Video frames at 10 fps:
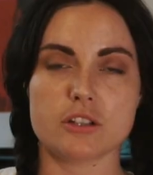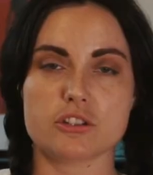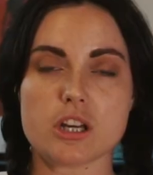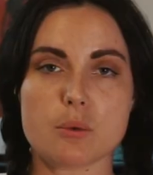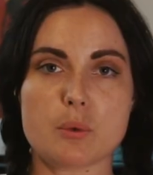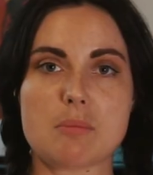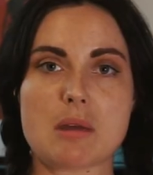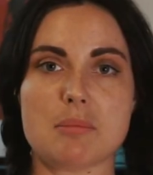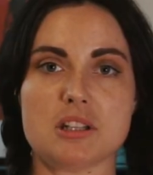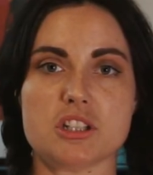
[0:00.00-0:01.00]
Start with
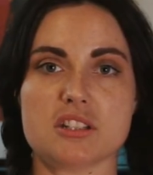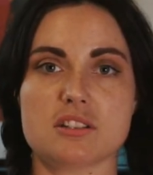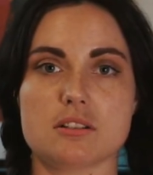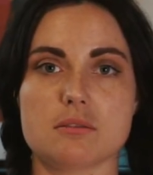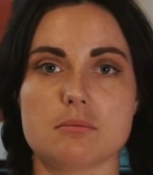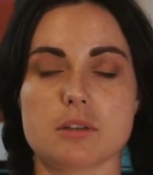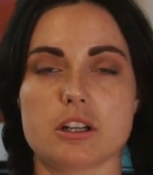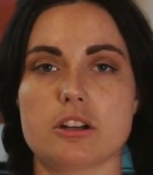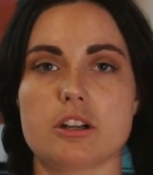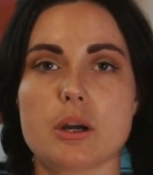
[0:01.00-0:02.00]
maybe just
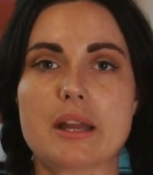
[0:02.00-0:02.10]
going